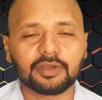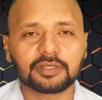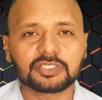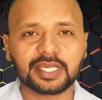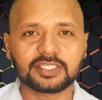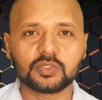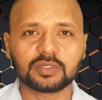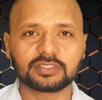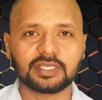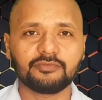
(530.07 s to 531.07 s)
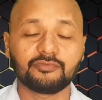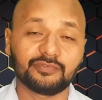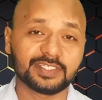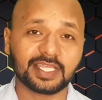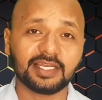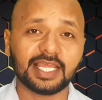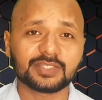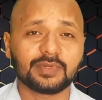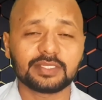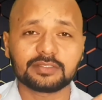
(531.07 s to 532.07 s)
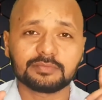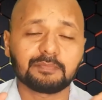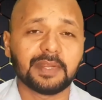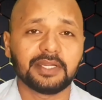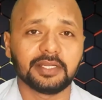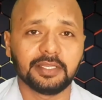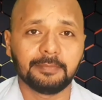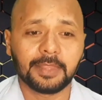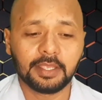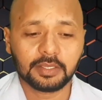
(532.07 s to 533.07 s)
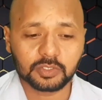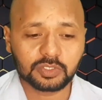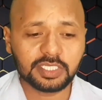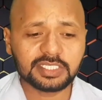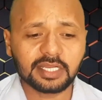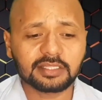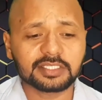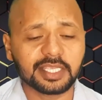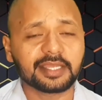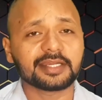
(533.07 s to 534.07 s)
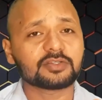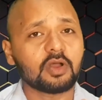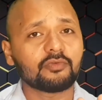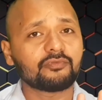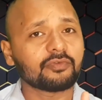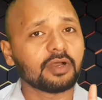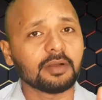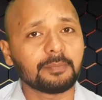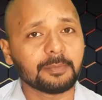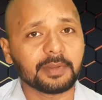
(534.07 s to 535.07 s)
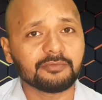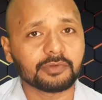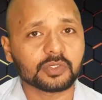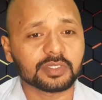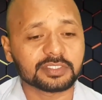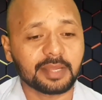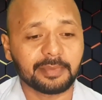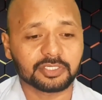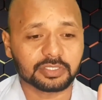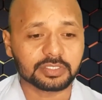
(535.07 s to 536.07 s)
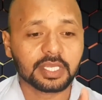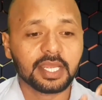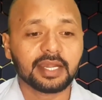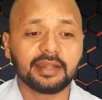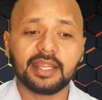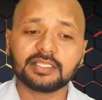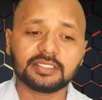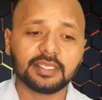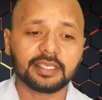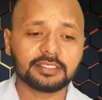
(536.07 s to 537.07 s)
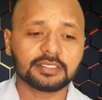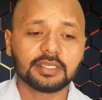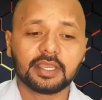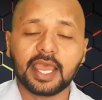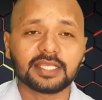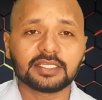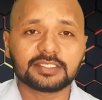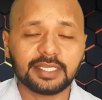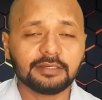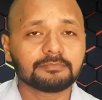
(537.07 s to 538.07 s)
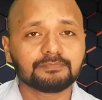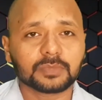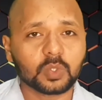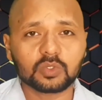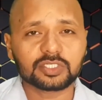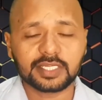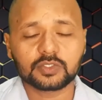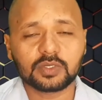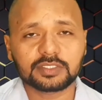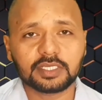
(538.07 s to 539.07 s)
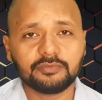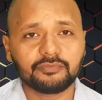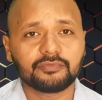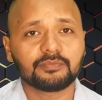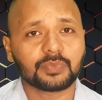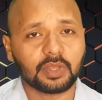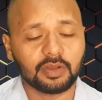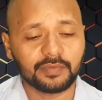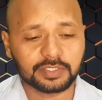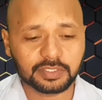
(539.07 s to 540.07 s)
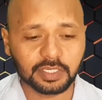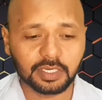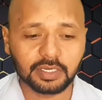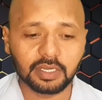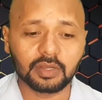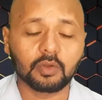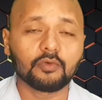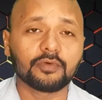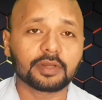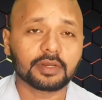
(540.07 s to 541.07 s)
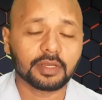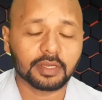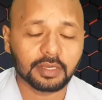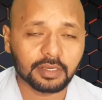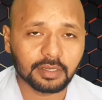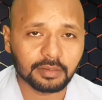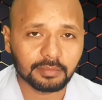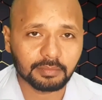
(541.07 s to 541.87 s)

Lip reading: stress yourself physically as well as mentally. So these are the secrets of preparing for your examinations. Next thing is, as I said, don't stress yourself. Always go for